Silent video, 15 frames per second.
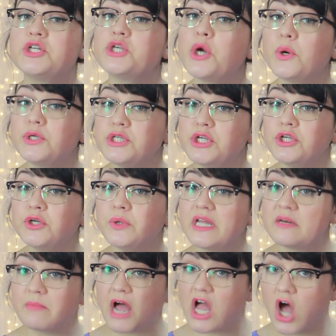to show it to you
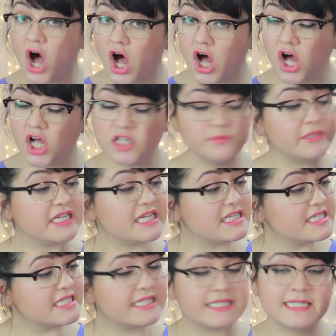in my haul
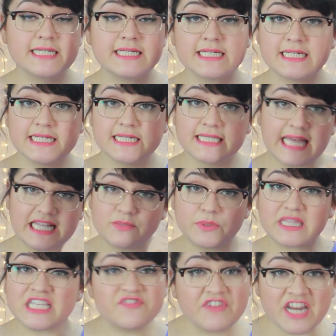because that's
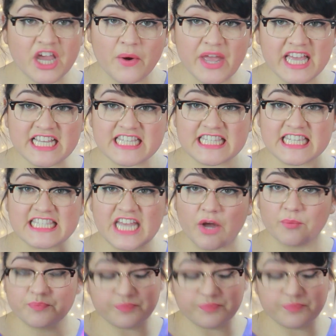what this video is. So